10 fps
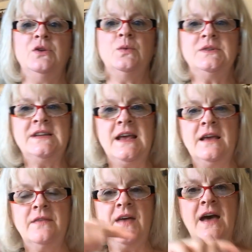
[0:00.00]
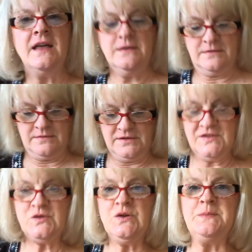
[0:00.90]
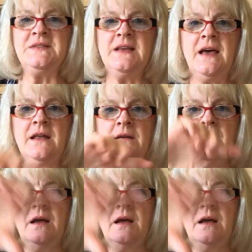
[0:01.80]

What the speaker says: you take that strip set